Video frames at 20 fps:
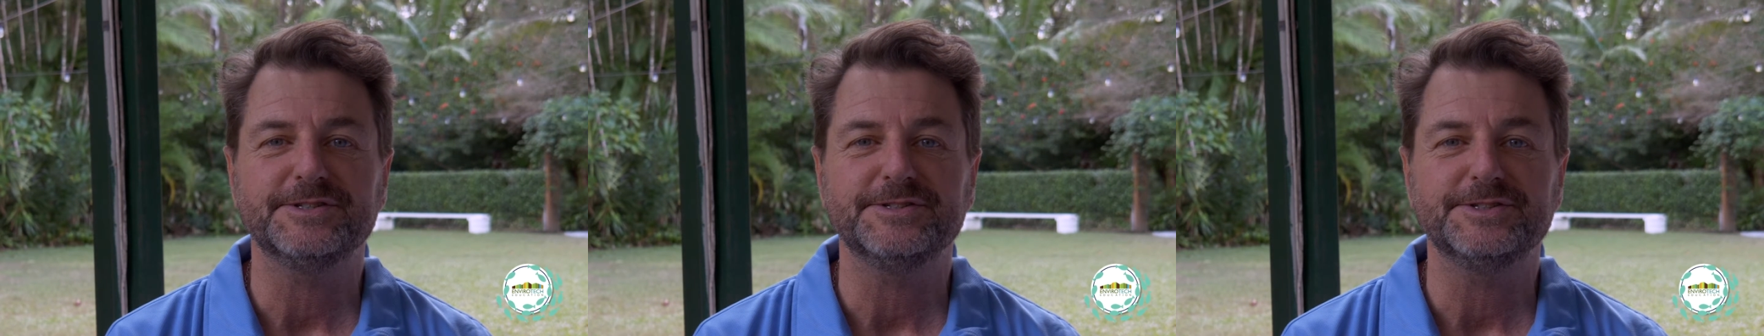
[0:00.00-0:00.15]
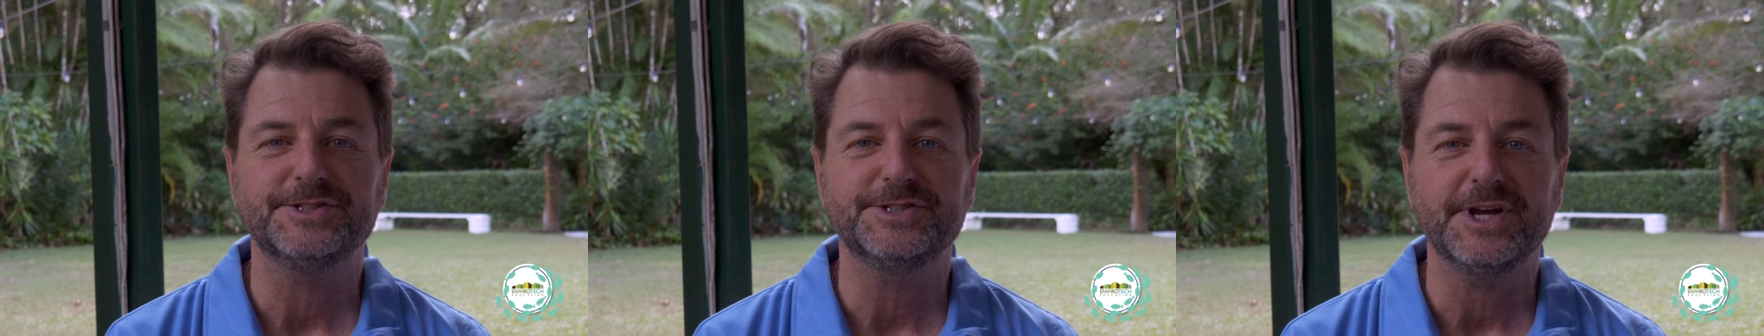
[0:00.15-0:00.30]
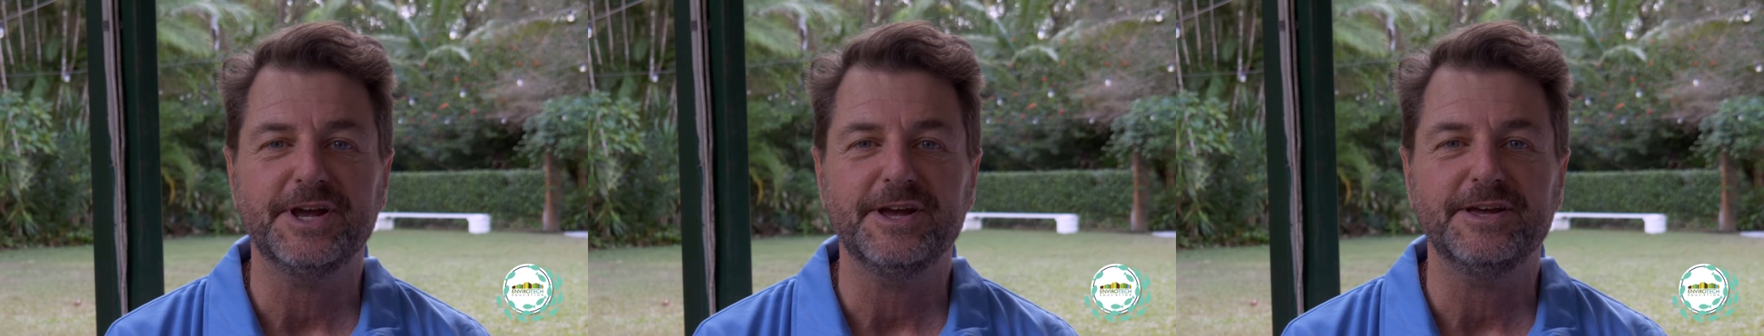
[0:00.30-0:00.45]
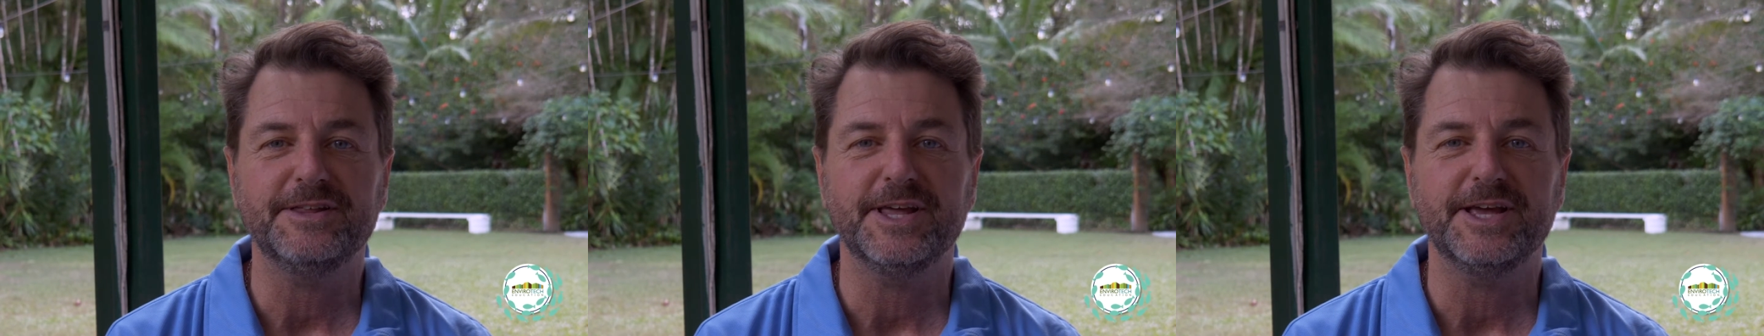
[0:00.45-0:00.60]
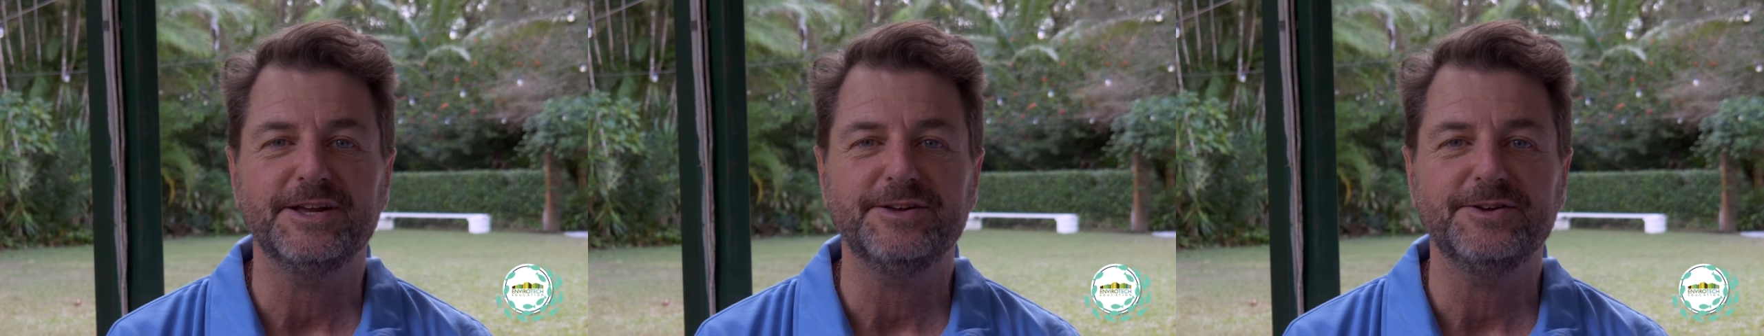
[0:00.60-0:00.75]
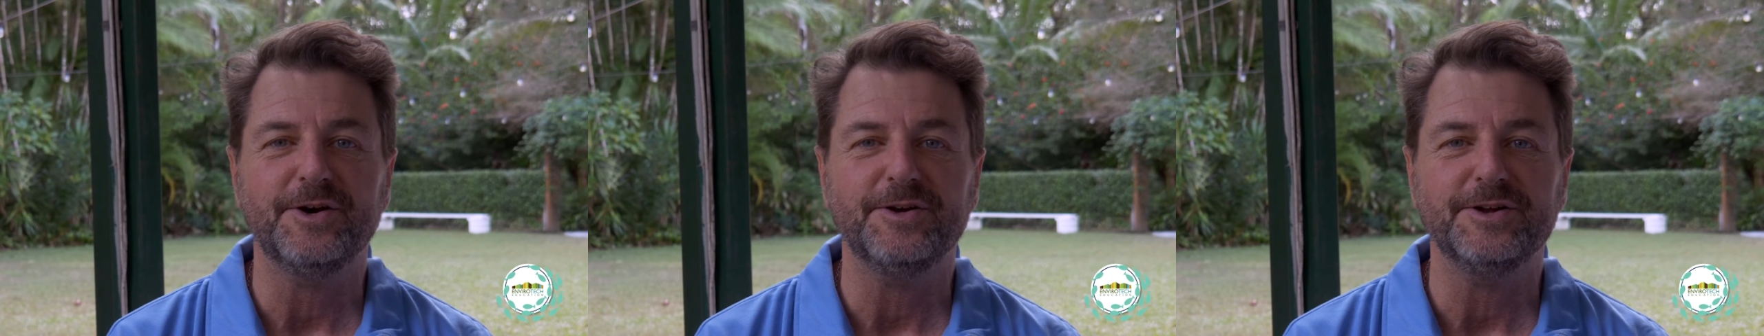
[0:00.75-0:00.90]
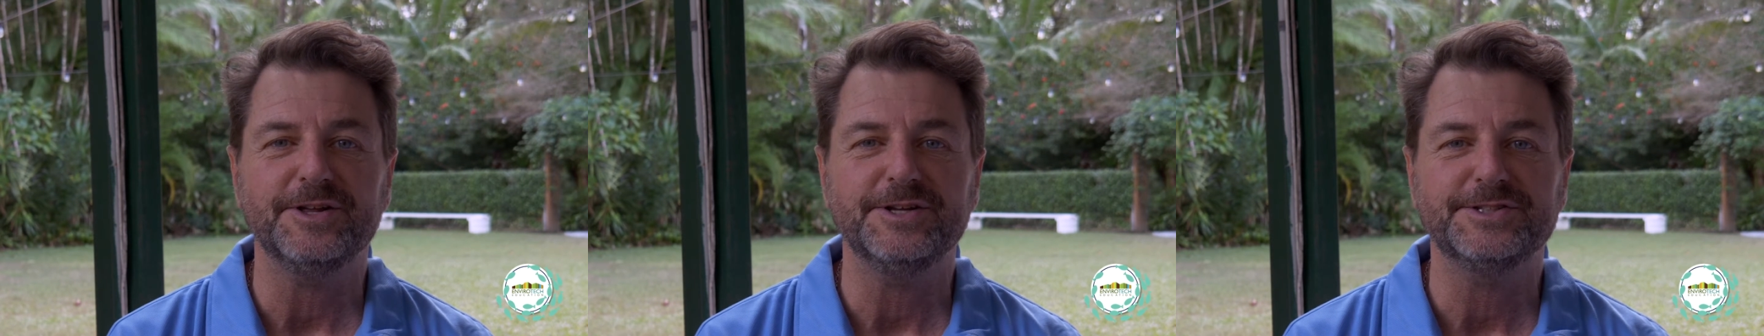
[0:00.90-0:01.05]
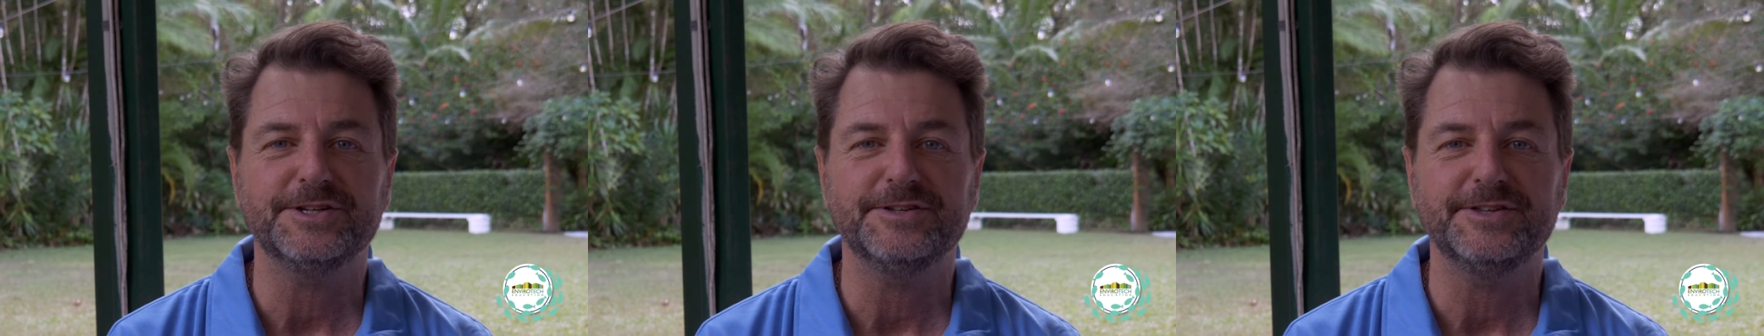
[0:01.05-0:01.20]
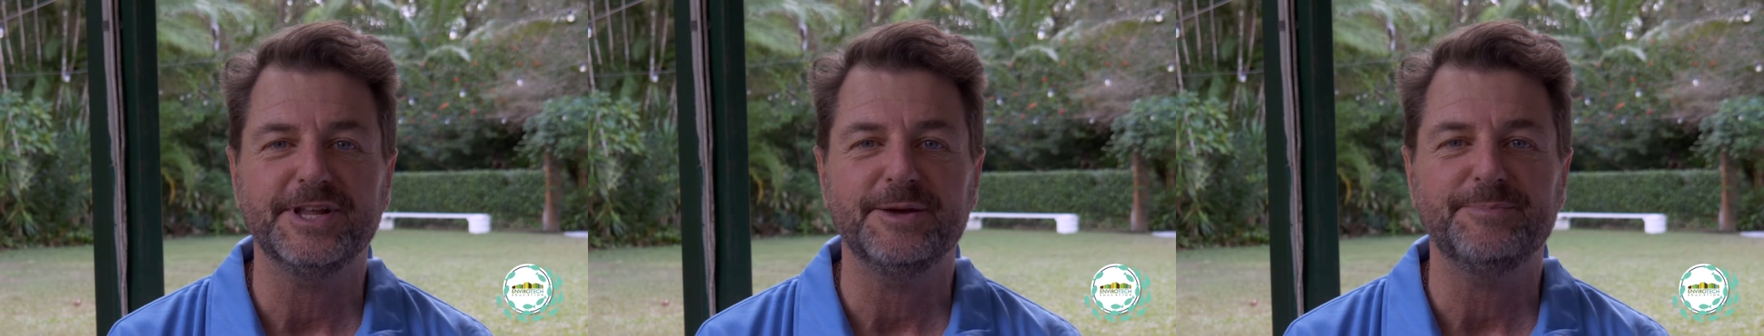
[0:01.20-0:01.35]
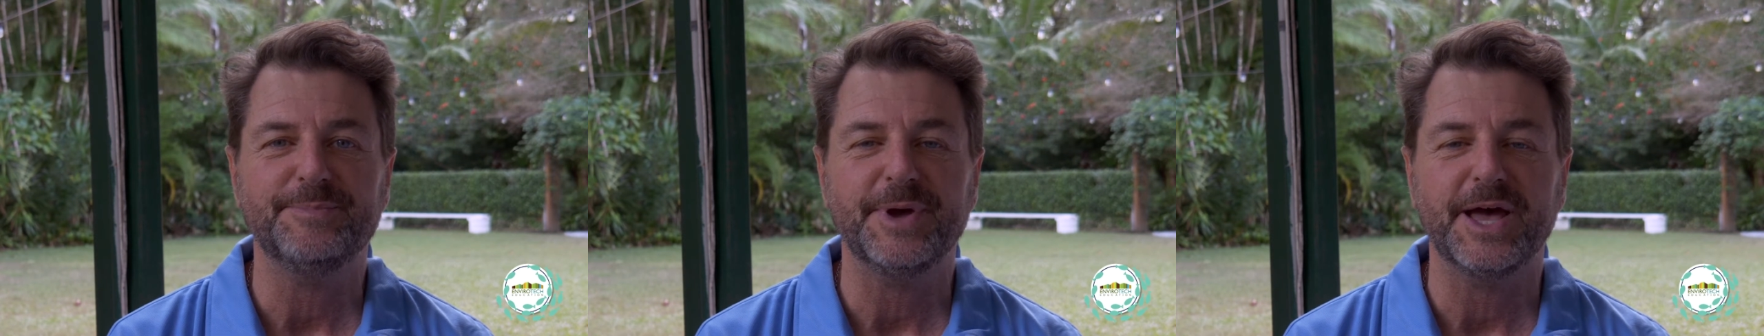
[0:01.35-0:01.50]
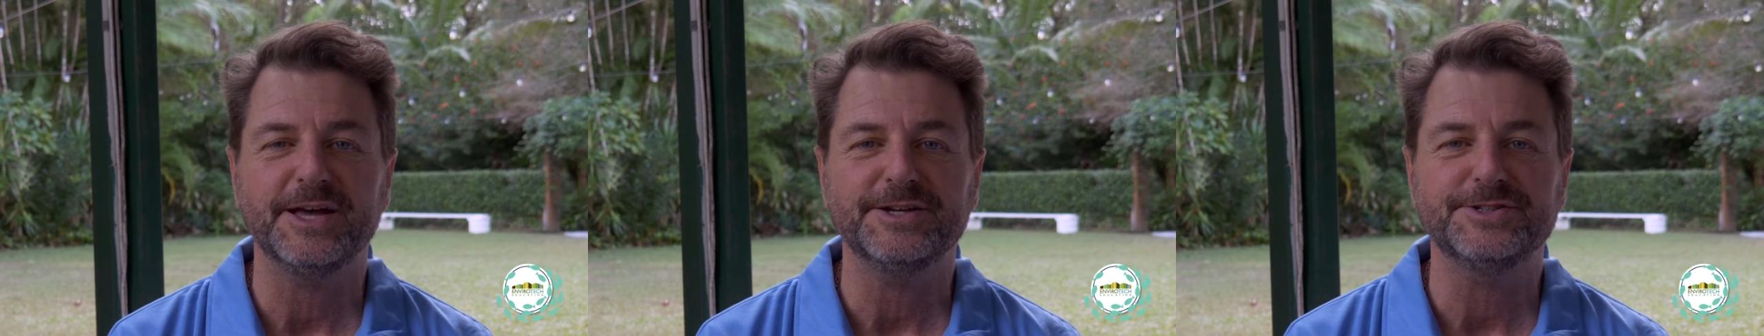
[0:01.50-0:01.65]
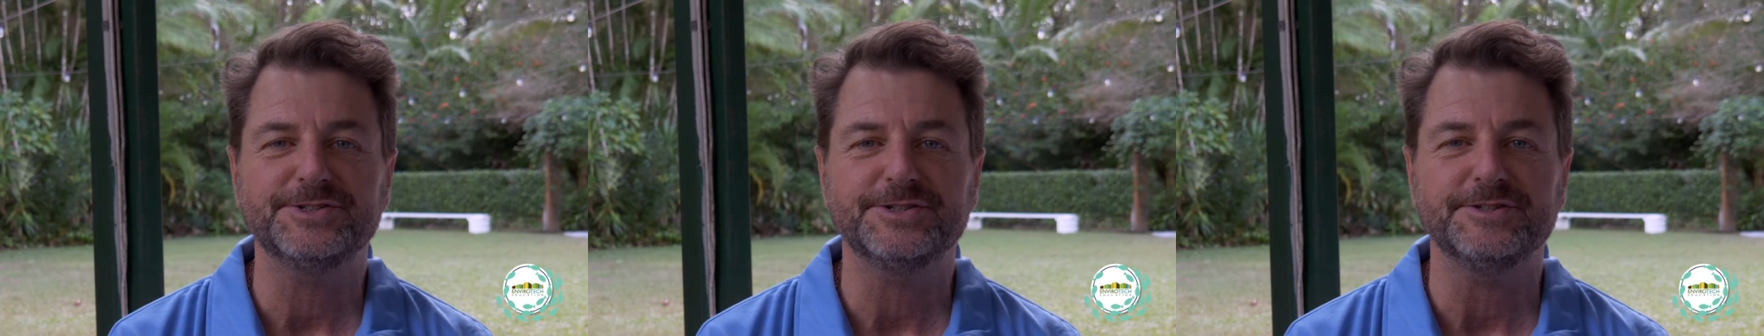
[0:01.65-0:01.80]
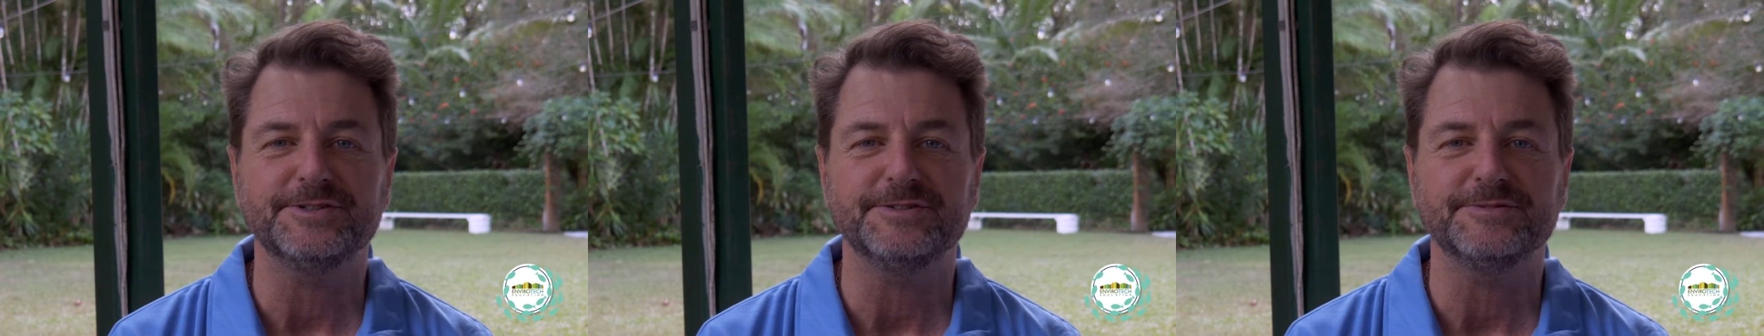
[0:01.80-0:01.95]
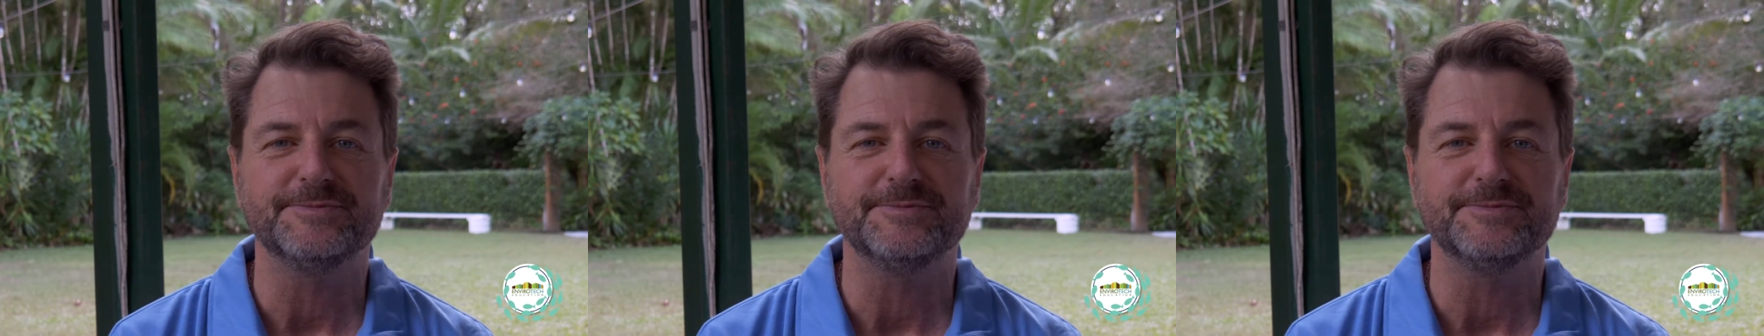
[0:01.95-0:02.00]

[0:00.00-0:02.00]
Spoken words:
and share their knowledge and their passion